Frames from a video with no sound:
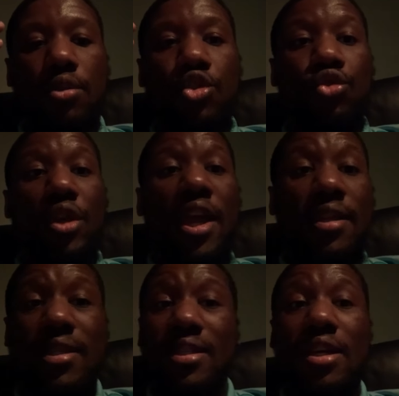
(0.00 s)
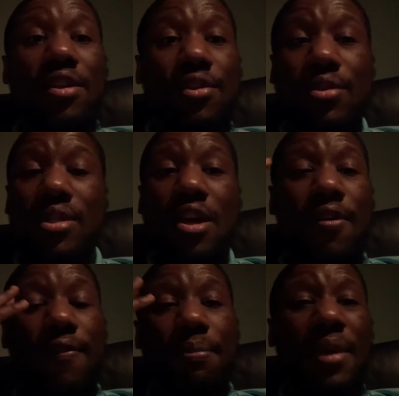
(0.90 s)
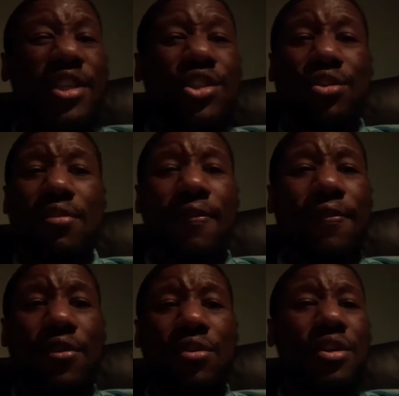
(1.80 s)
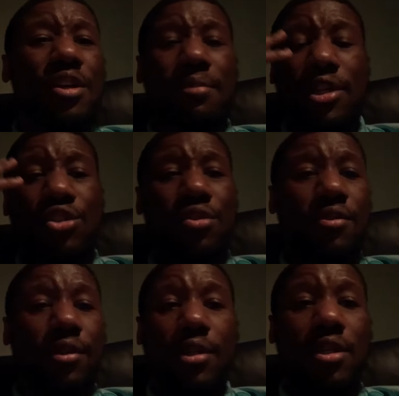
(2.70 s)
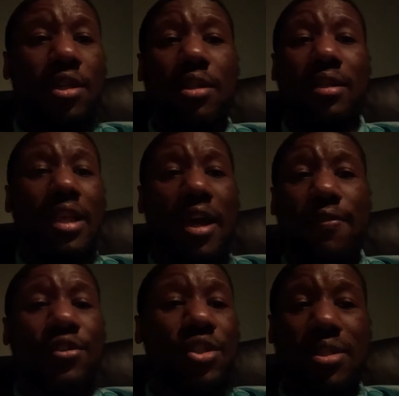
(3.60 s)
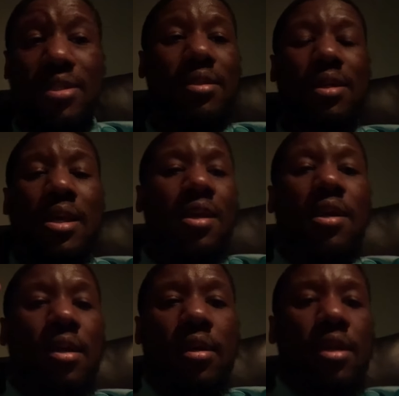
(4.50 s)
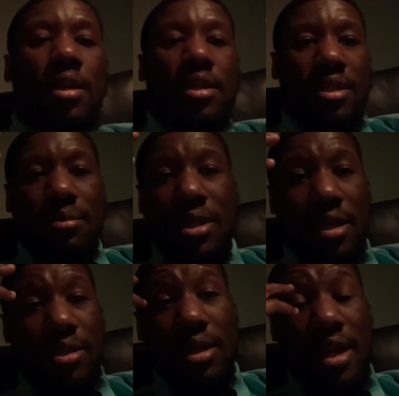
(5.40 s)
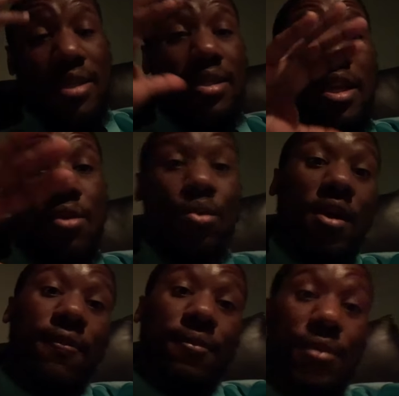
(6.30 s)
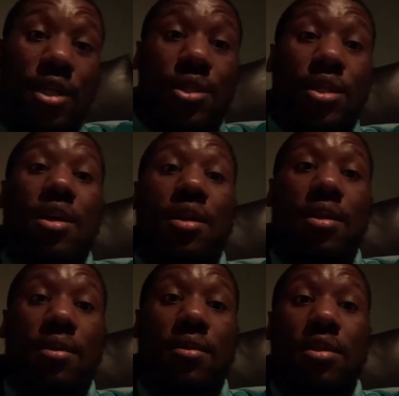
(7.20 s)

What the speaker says: train, study yourself, make sure you feel good, make sure you're good in life? It's just sometimes you gotta stay away from that shit